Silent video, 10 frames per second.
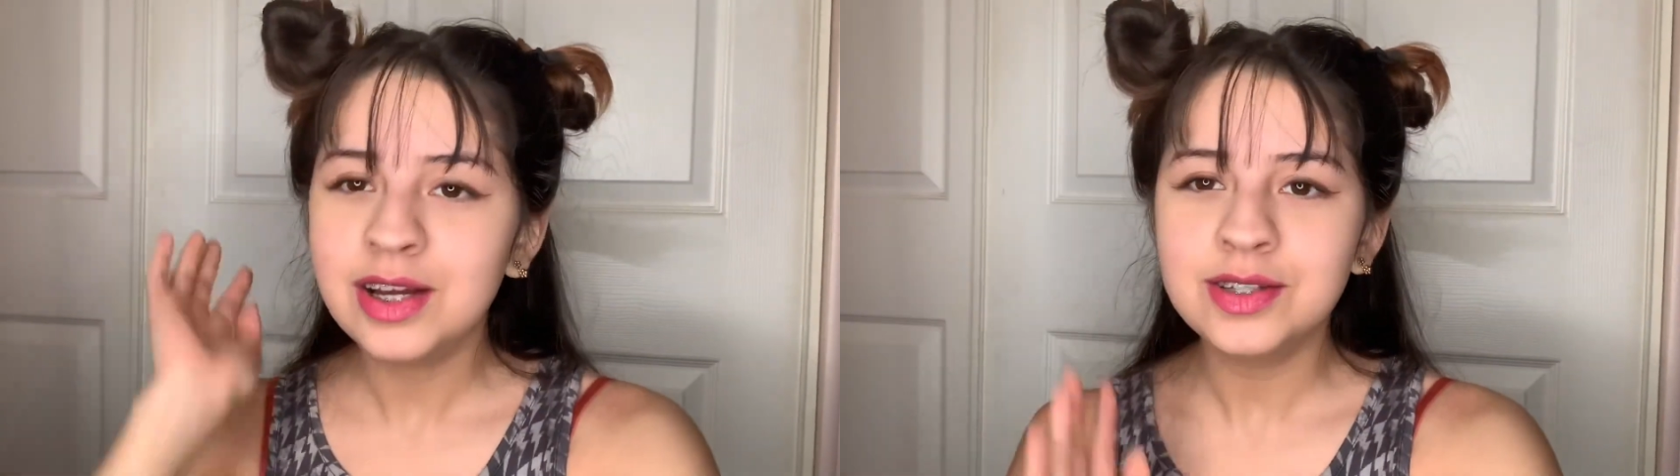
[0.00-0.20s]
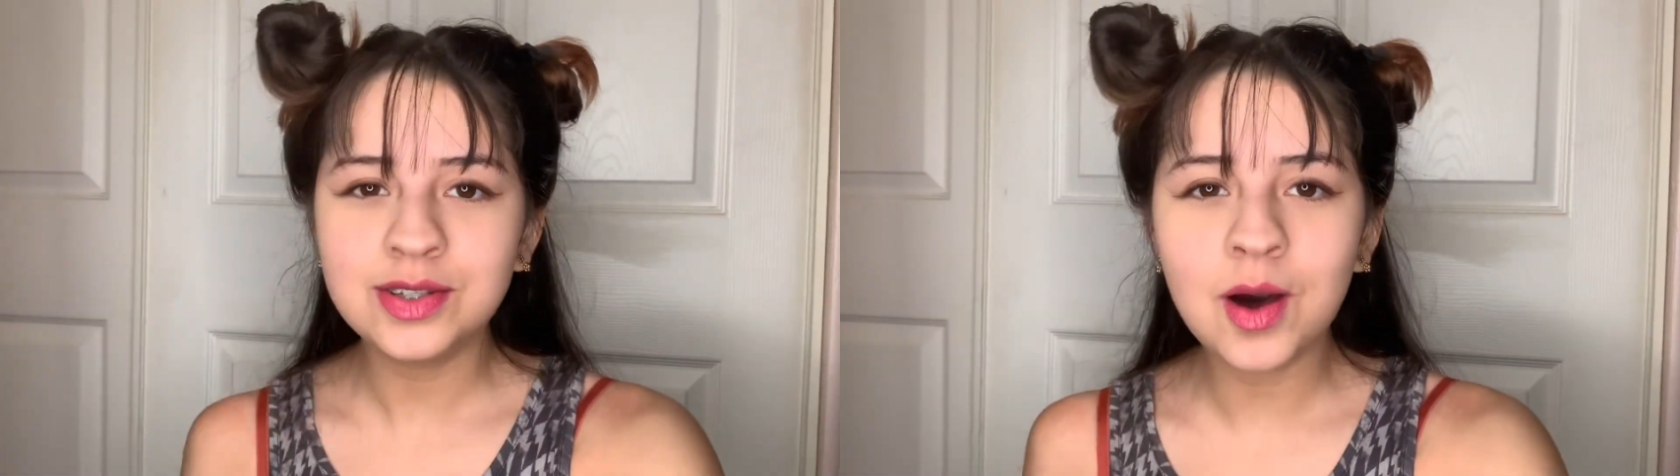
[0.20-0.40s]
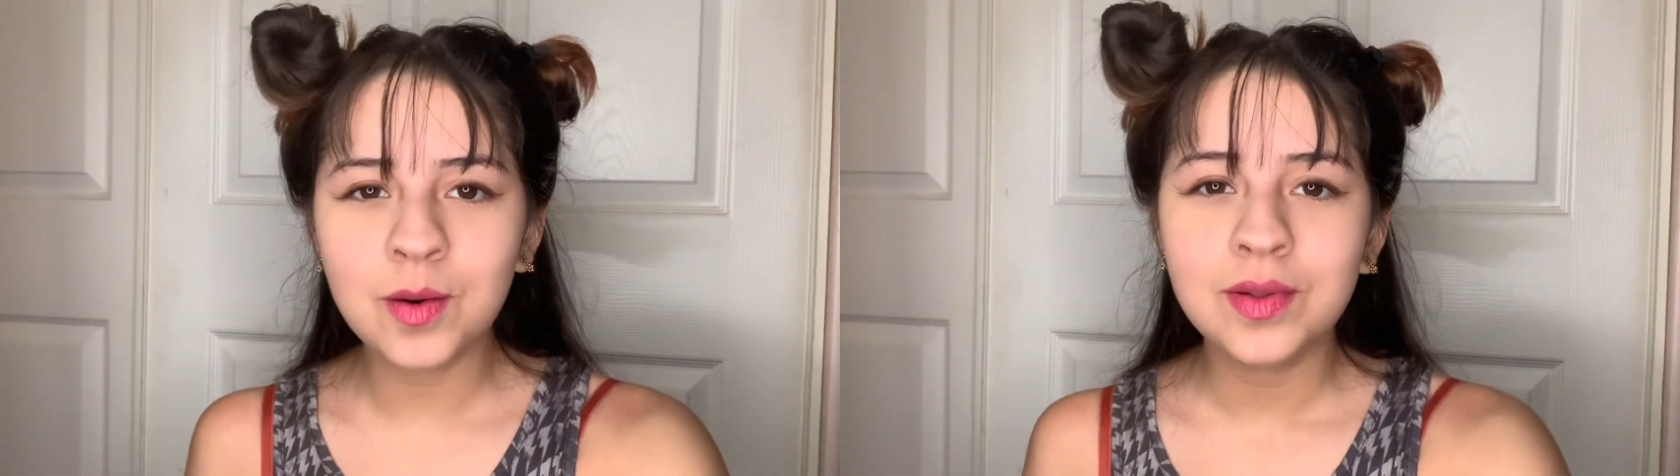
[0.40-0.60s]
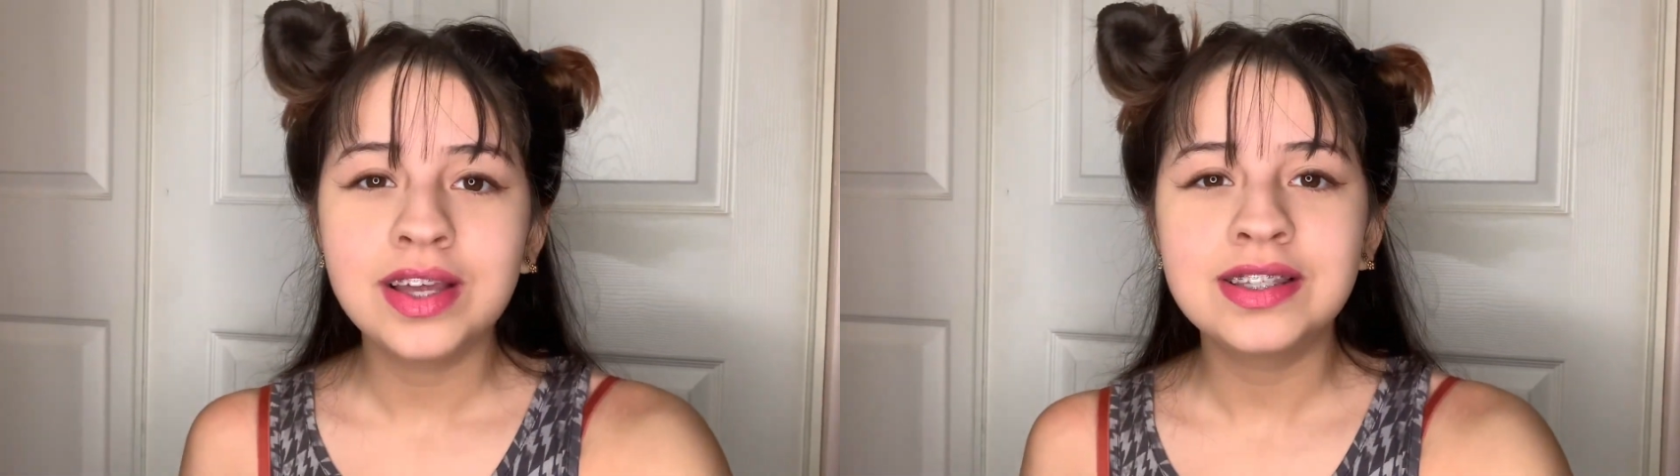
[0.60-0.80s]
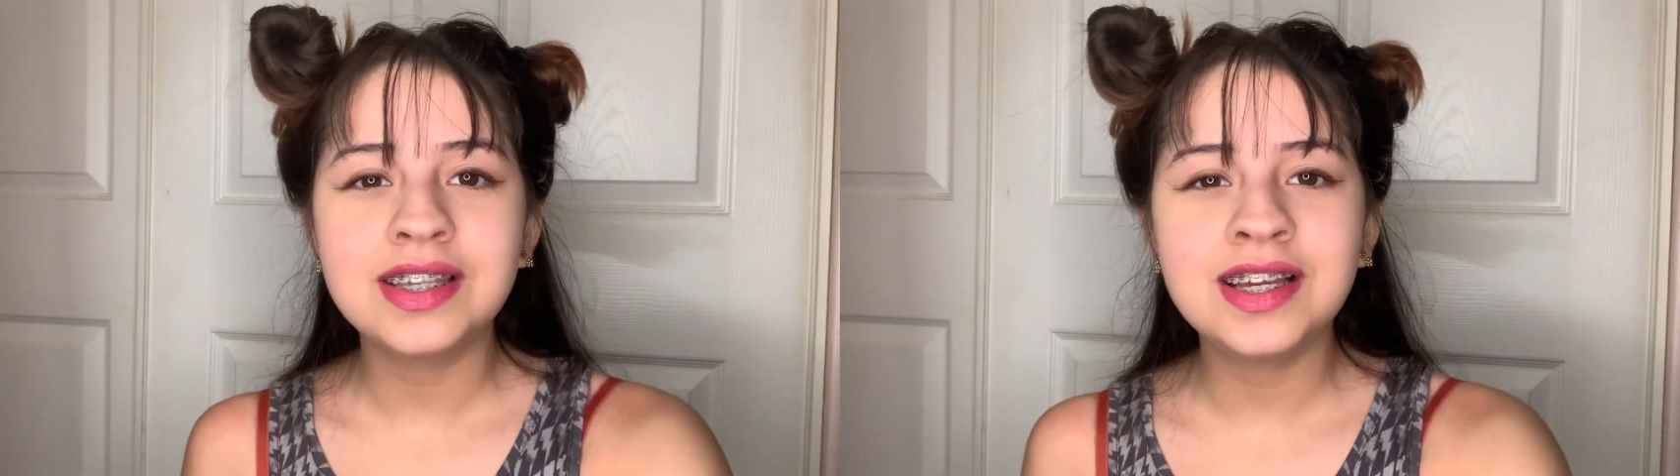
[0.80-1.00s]
So
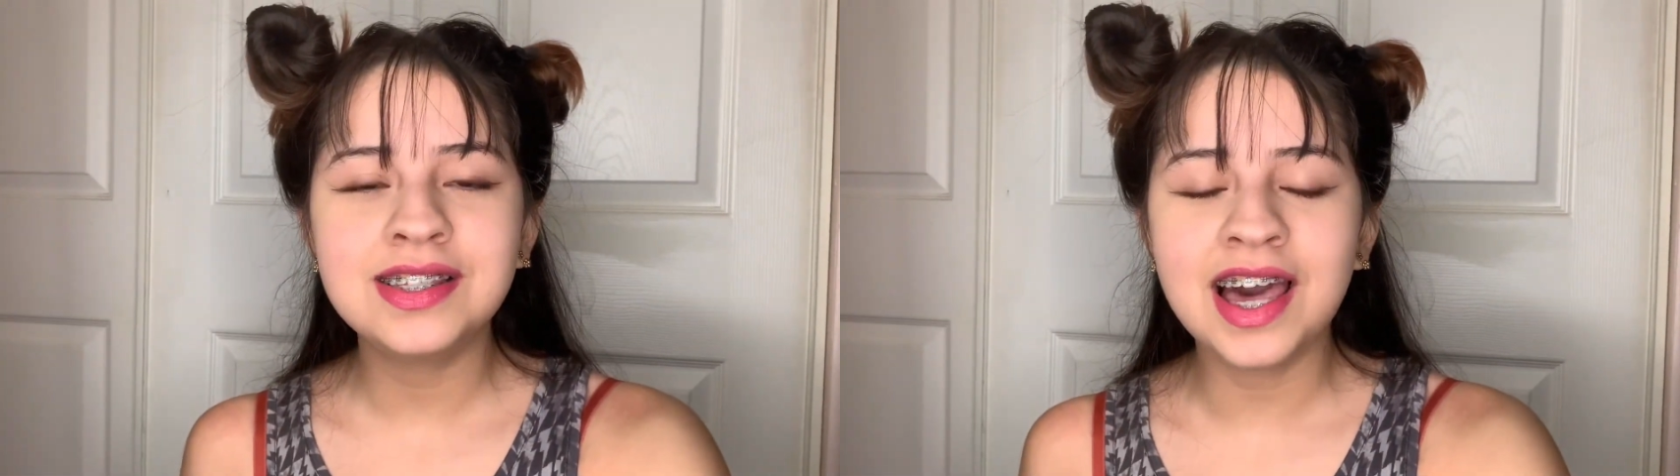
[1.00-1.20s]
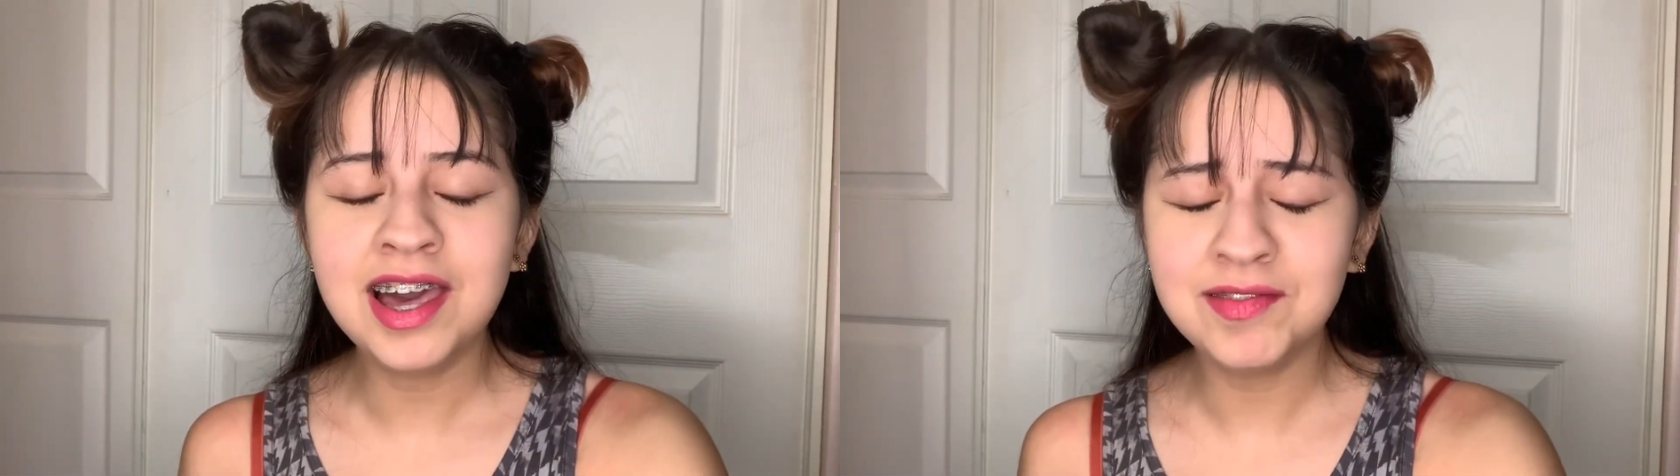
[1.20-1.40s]
since I have